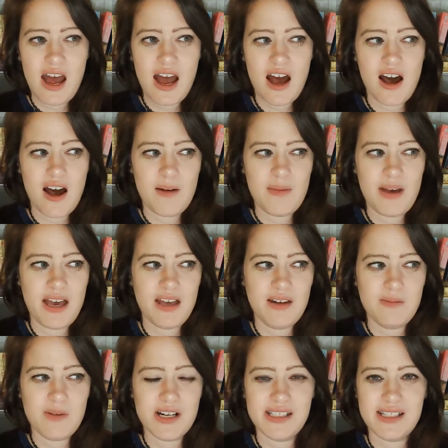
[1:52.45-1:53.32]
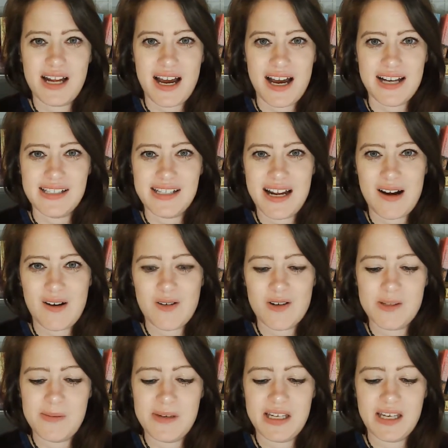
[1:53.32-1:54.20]
and President Eisenhower
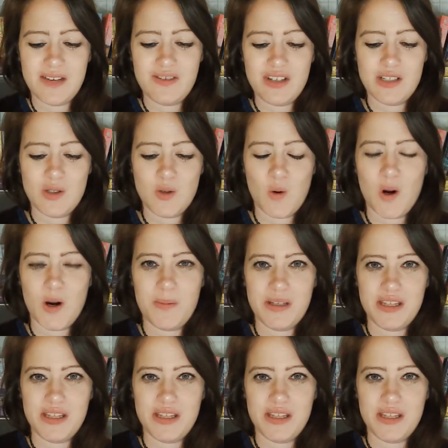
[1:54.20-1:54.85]
was being given a tour,